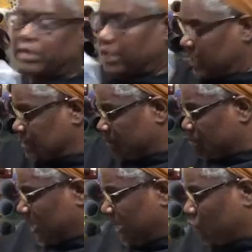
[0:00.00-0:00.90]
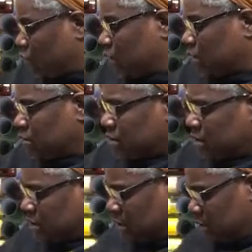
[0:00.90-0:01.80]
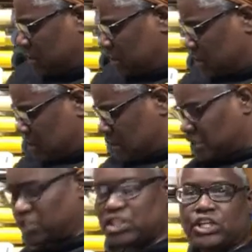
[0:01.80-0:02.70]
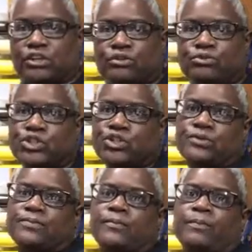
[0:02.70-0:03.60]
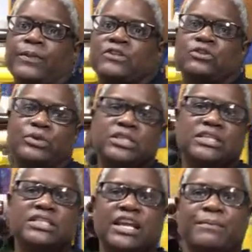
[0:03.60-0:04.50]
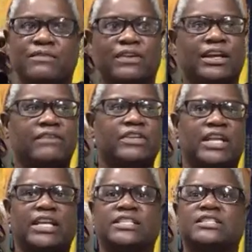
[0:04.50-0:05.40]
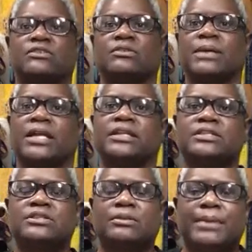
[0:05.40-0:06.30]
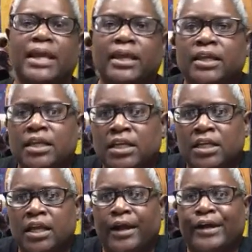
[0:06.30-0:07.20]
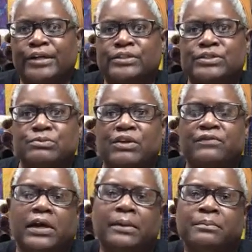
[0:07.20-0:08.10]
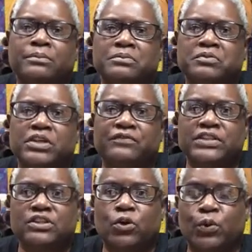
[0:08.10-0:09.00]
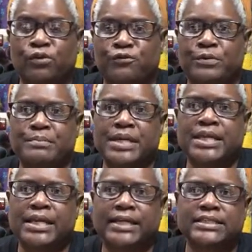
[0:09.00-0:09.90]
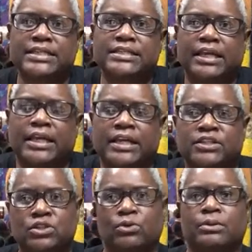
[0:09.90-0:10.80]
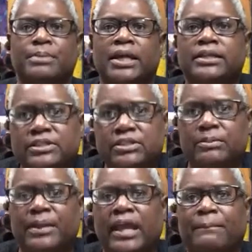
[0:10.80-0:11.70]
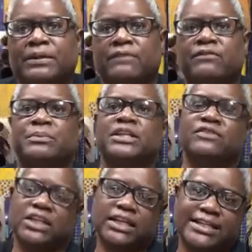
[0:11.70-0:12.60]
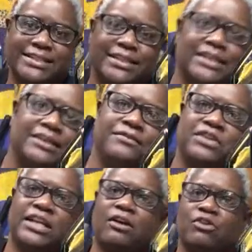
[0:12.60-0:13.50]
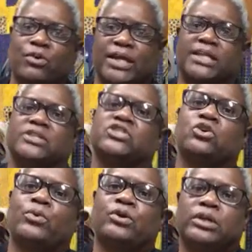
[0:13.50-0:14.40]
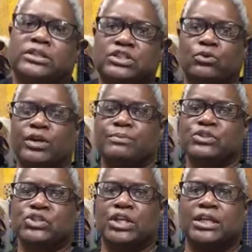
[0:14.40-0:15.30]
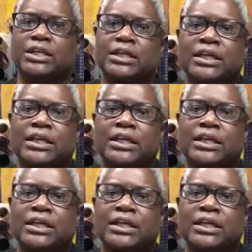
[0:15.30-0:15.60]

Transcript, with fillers: and that's a bed quilt it's huge so it's going to take me forever to hand sew the binding to the back uh, if I'm if it's a quilt for me I tend to hand sew the binding to the back but if I'm giving it as a gift then I'll go ahead and sew it on the sewing machine